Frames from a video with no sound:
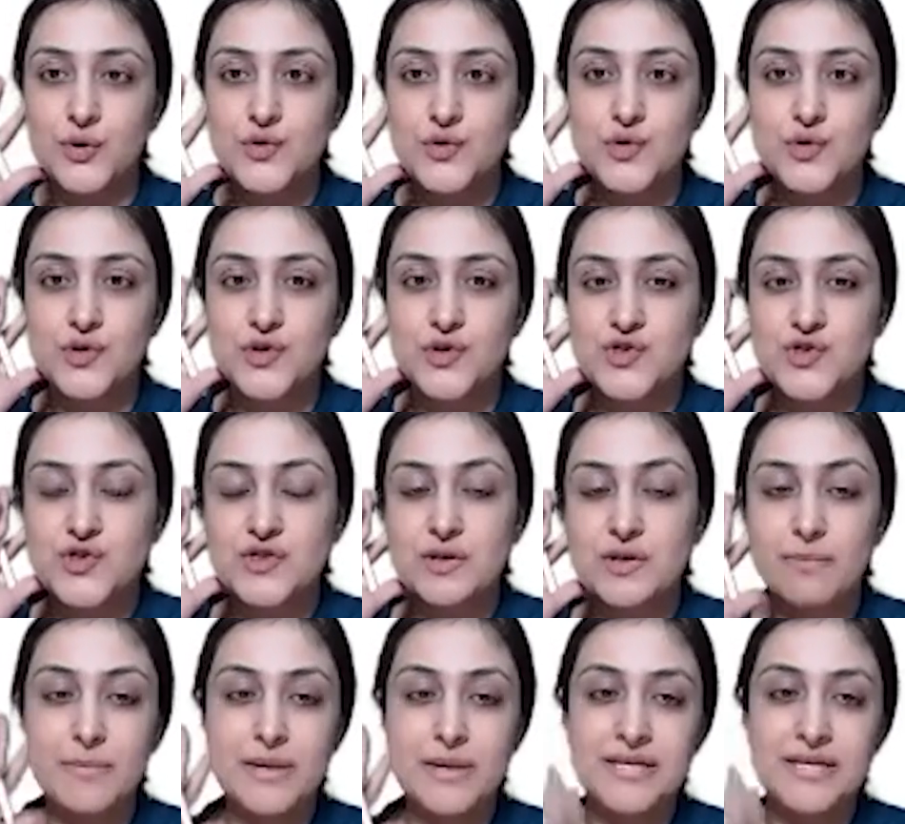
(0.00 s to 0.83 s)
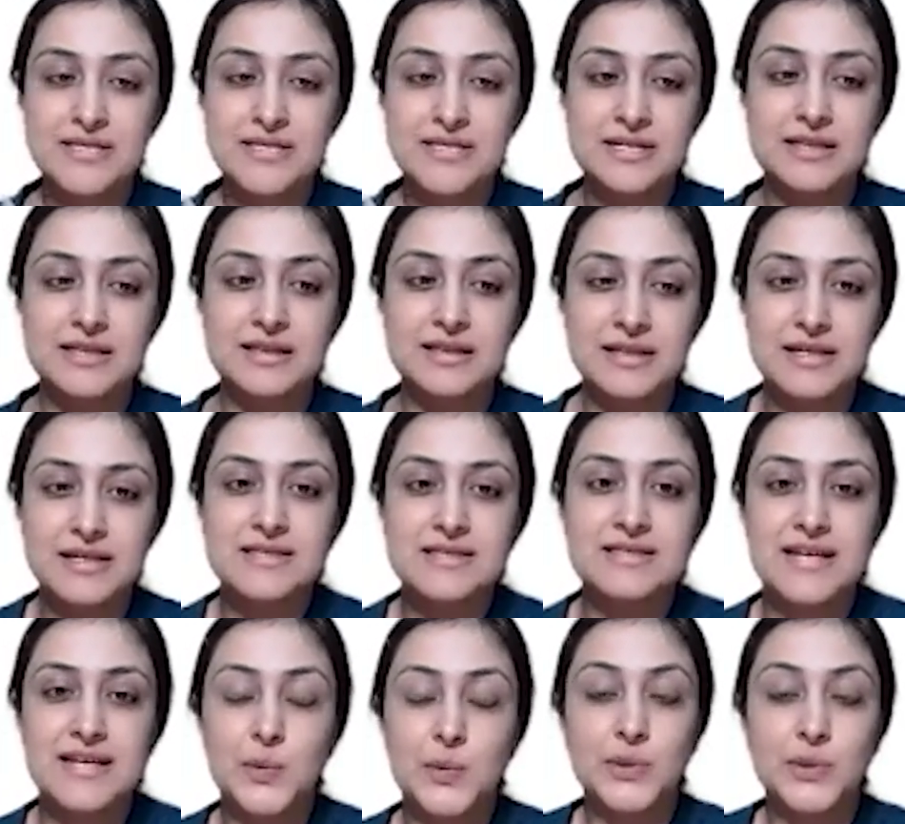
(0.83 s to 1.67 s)
So this is the basic
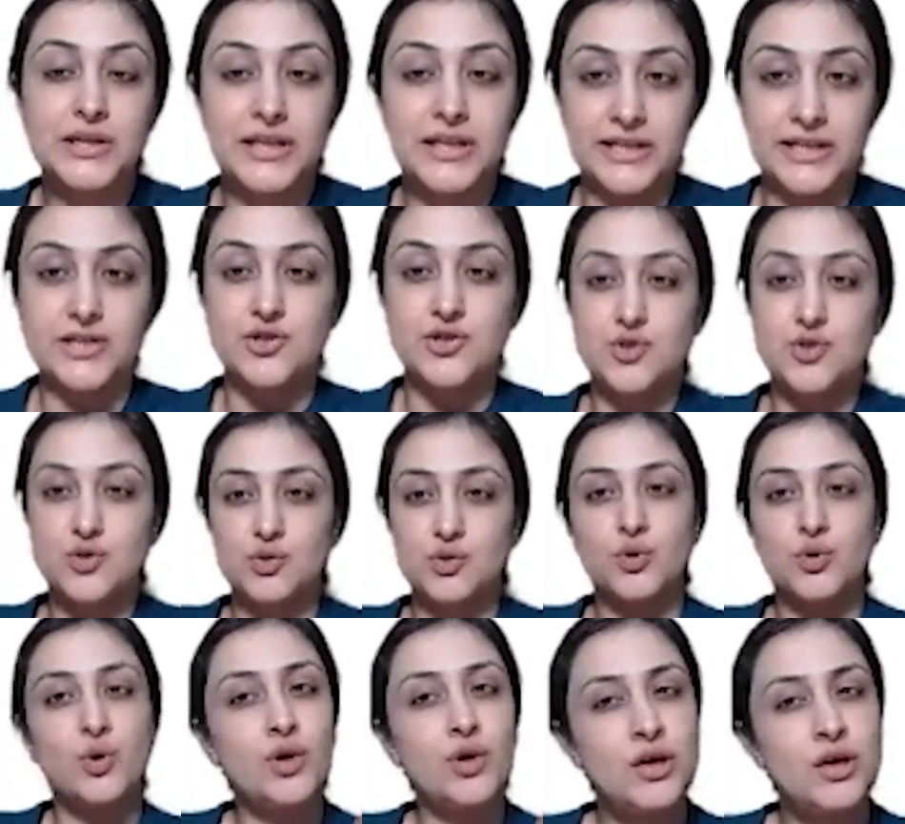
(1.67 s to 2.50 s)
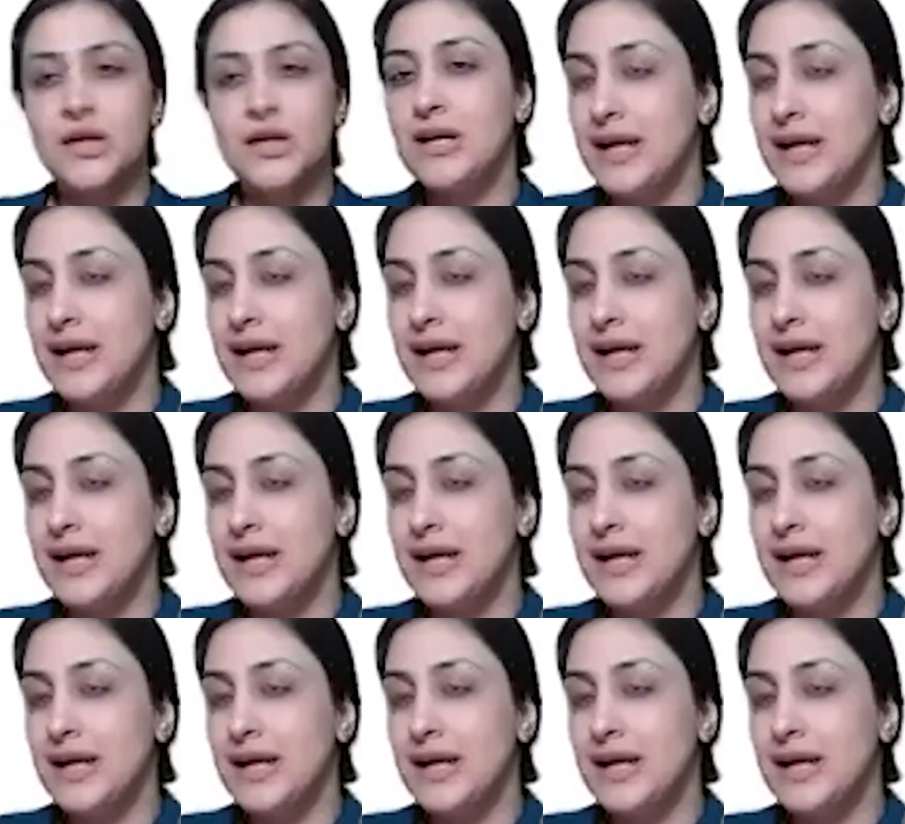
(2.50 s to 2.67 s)
things that we need to know.